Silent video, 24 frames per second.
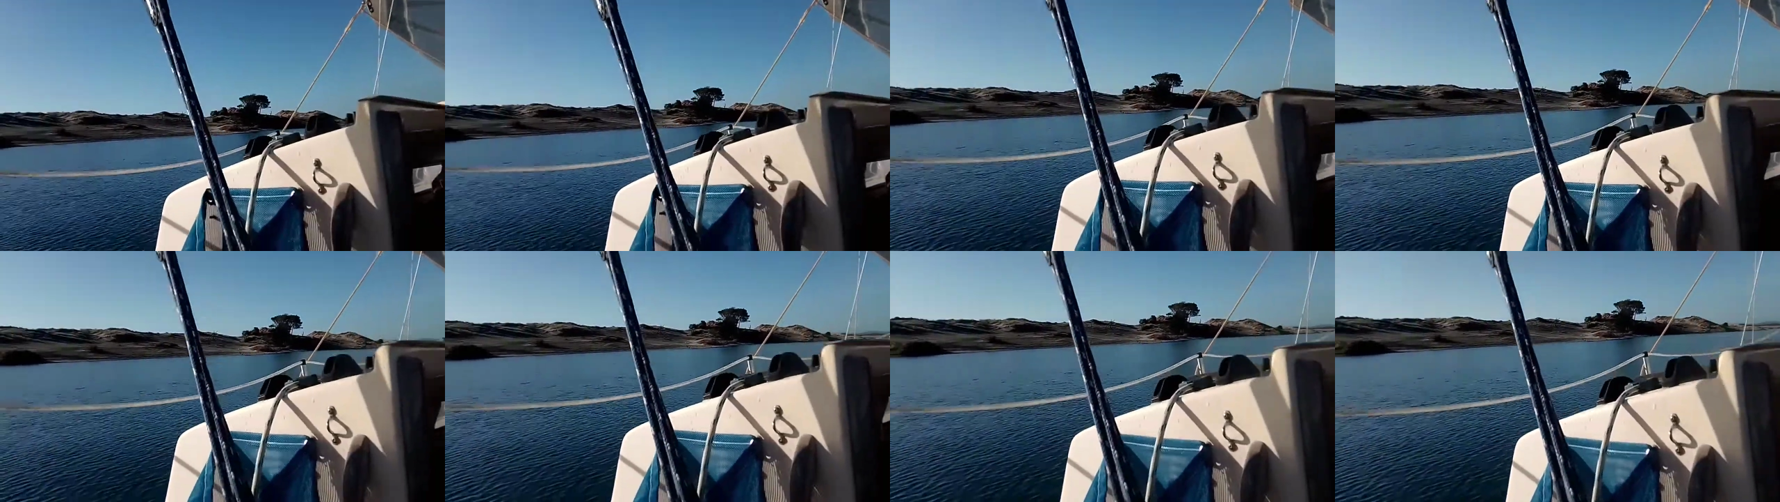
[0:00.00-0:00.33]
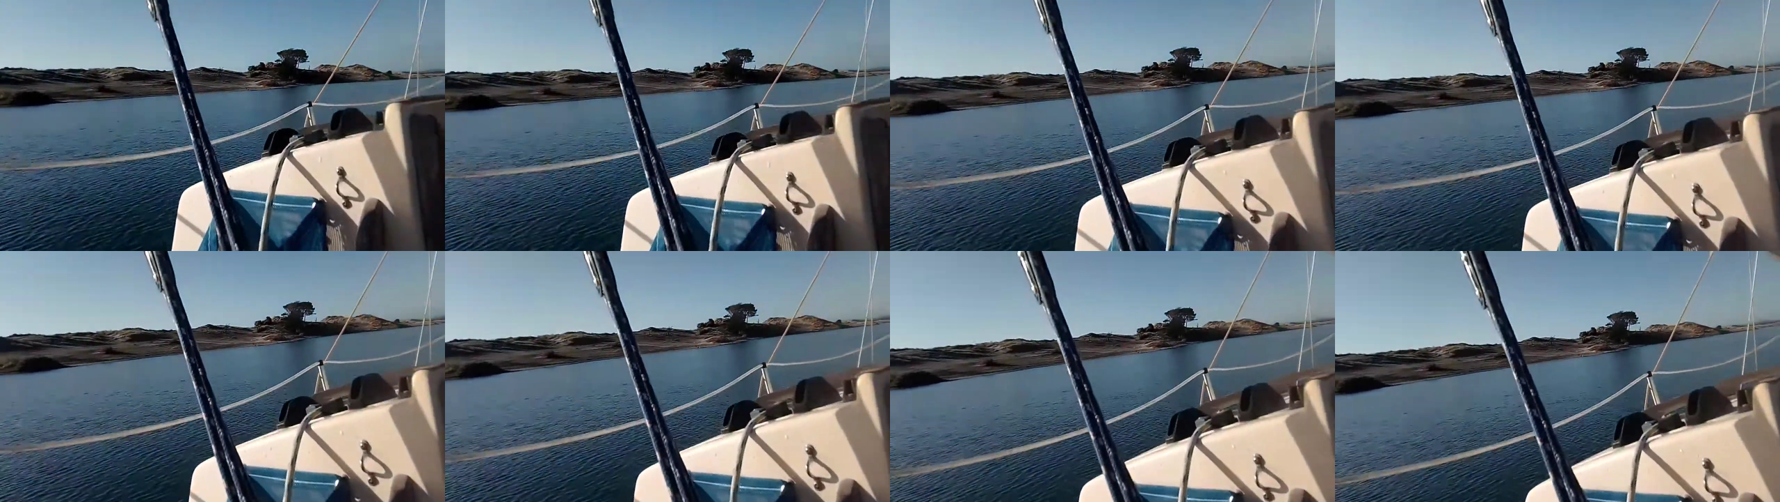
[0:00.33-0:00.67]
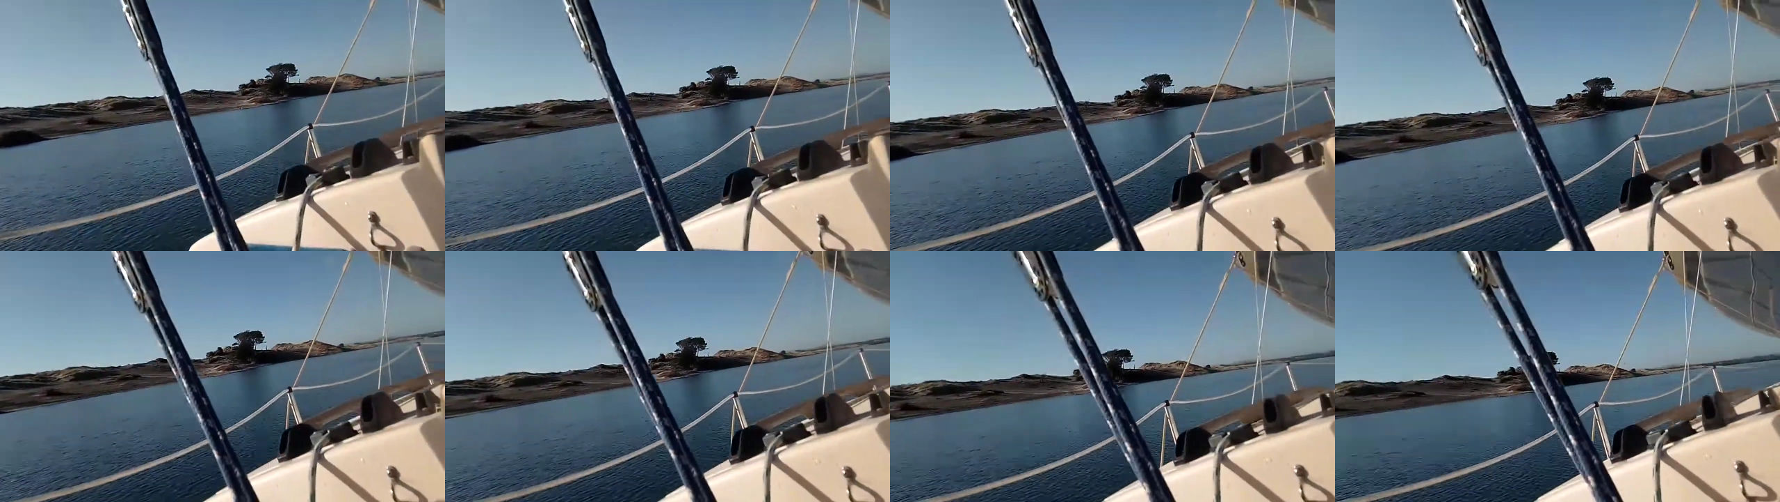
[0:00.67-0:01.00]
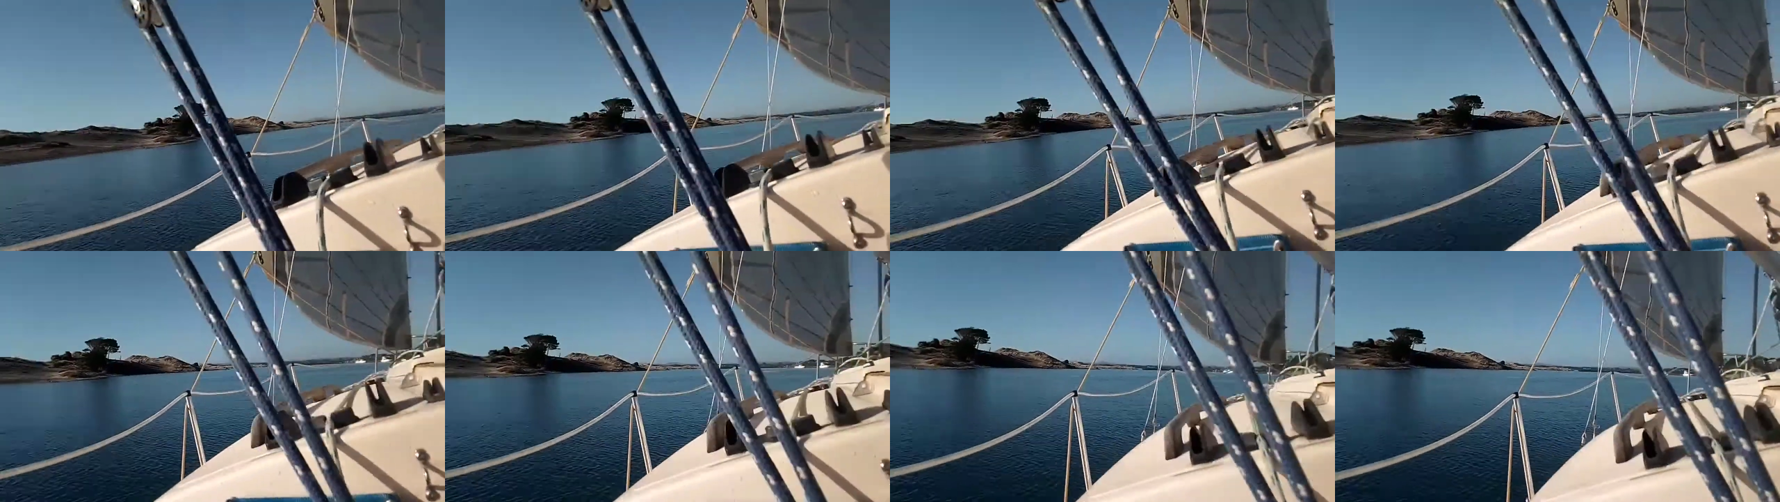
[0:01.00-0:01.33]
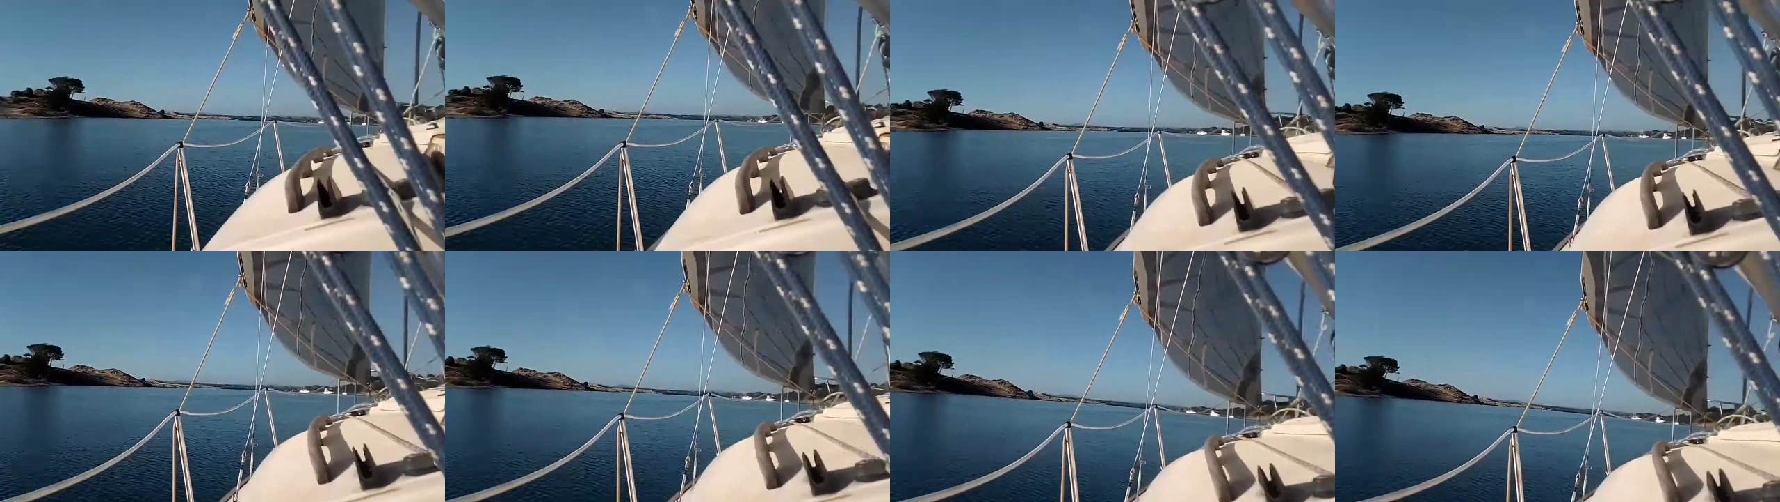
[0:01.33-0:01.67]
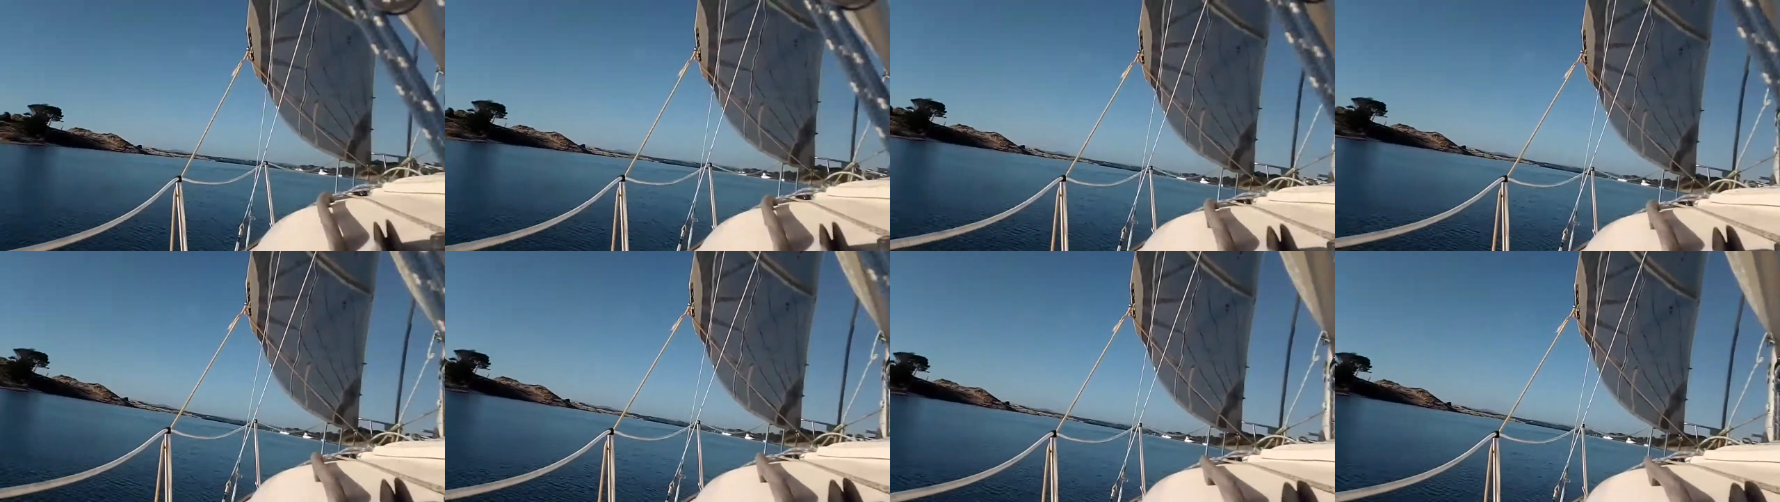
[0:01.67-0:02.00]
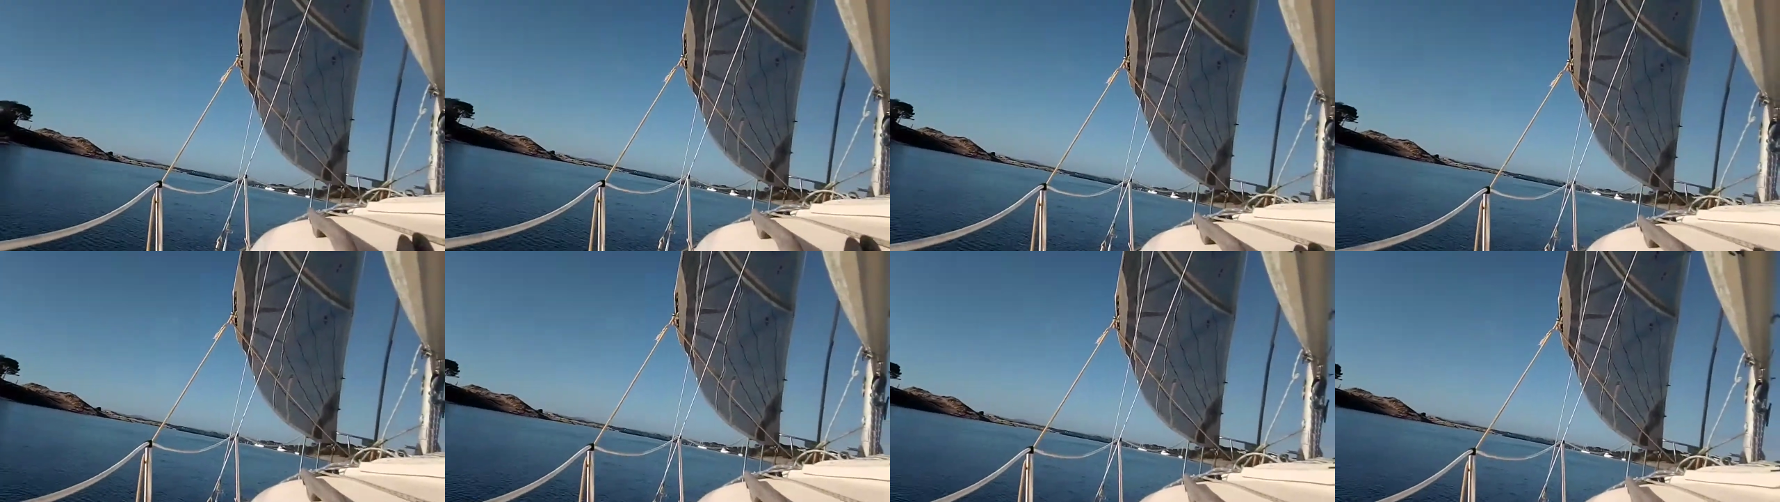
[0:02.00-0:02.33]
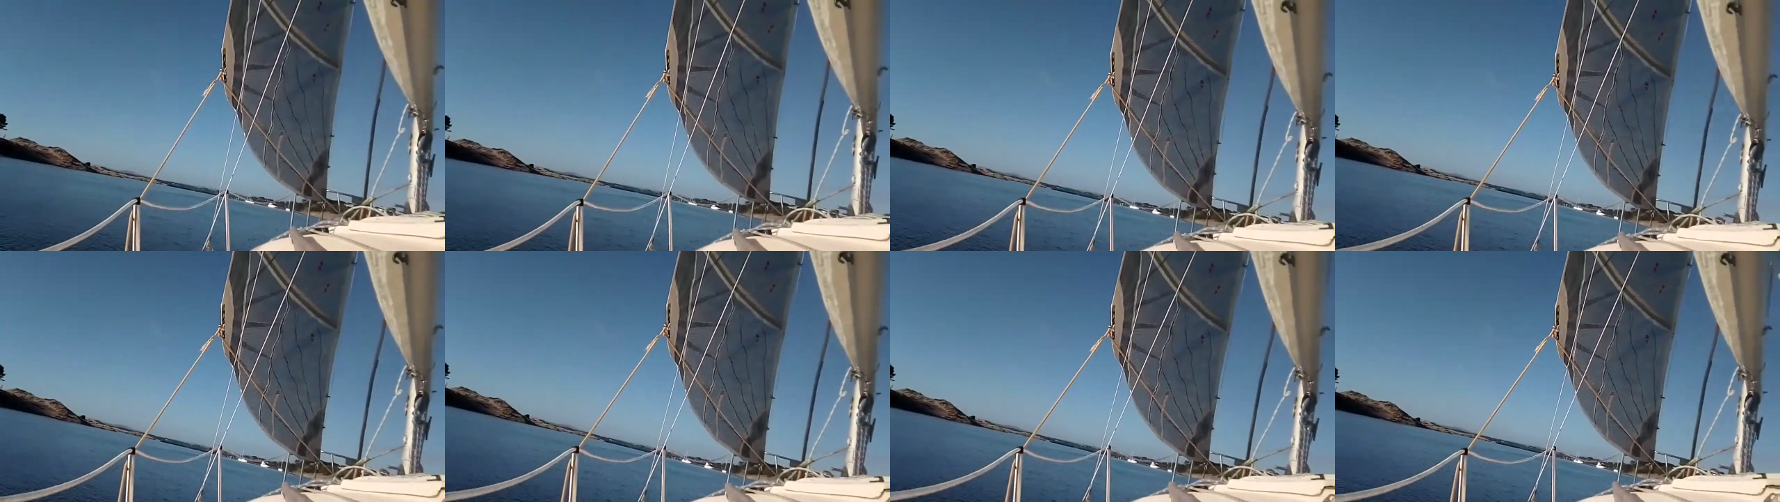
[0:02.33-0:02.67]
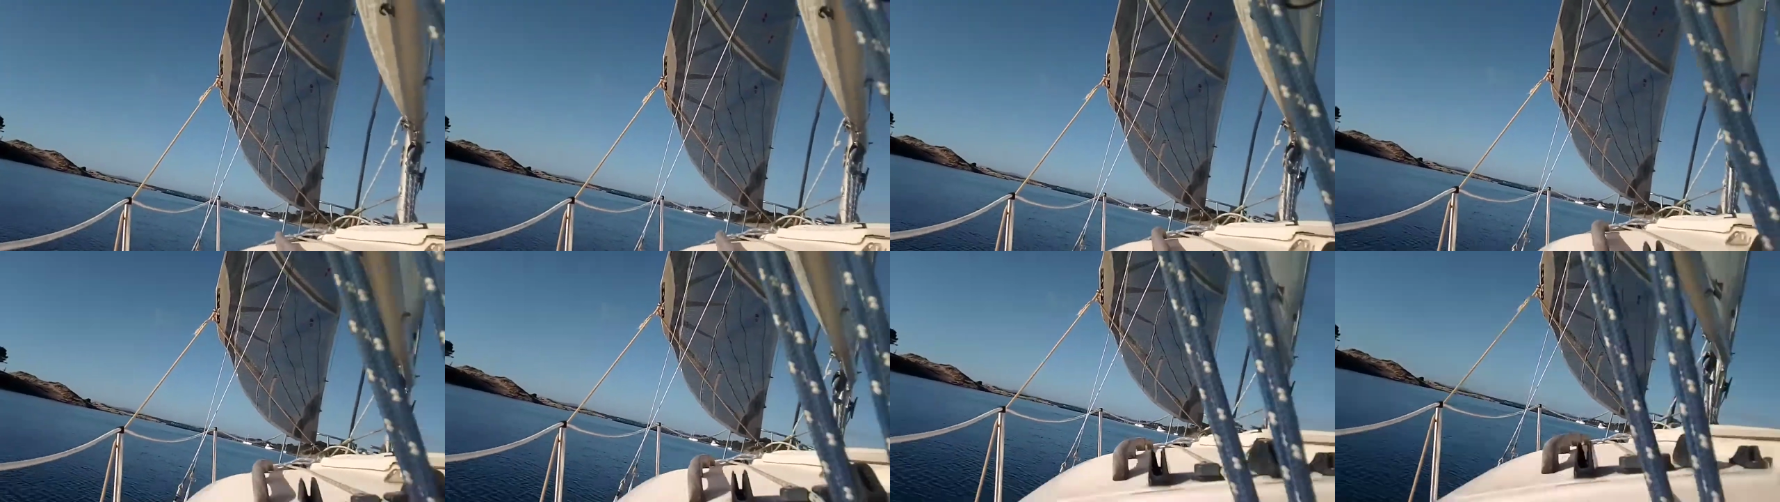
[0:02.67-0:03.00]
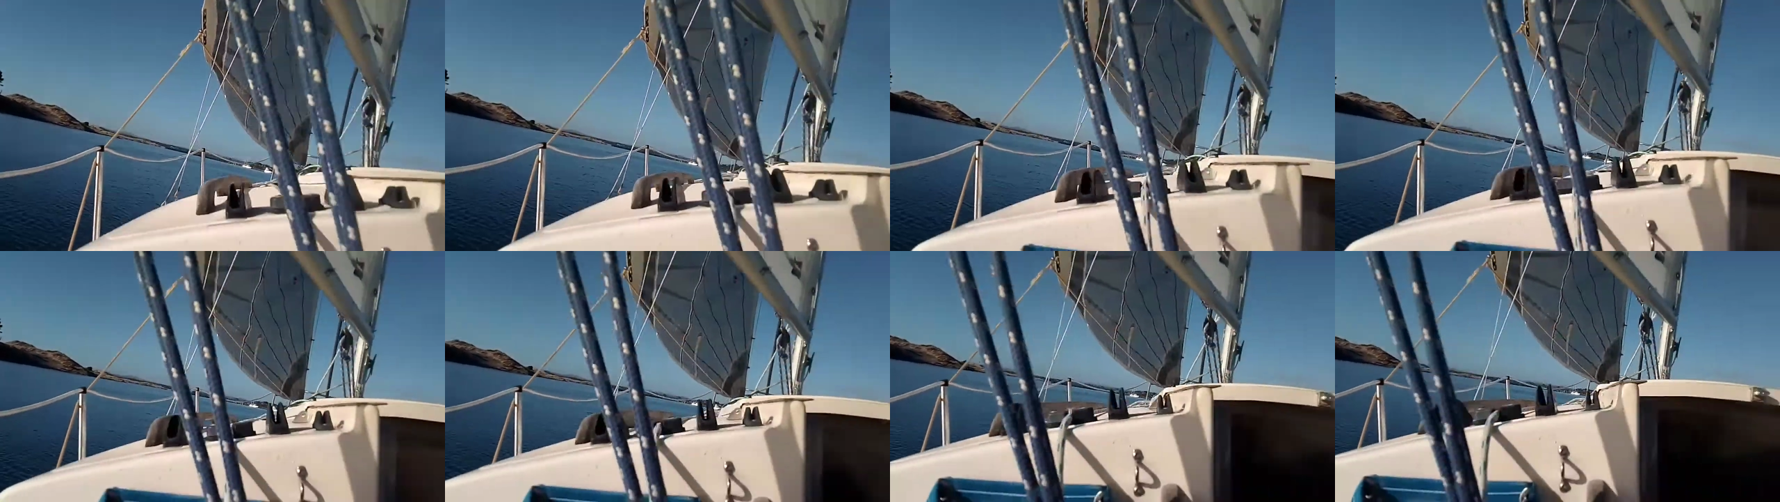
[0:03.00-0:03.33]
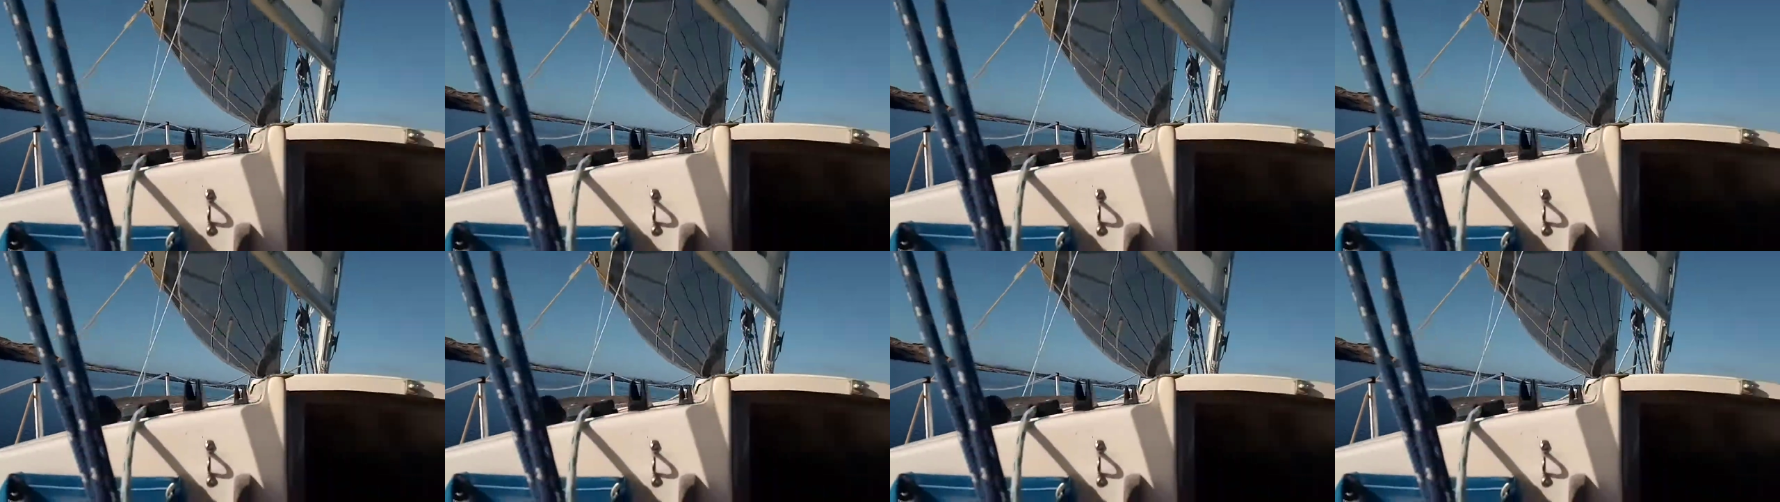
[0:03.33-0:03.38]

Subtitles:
[unreadable: no face in view]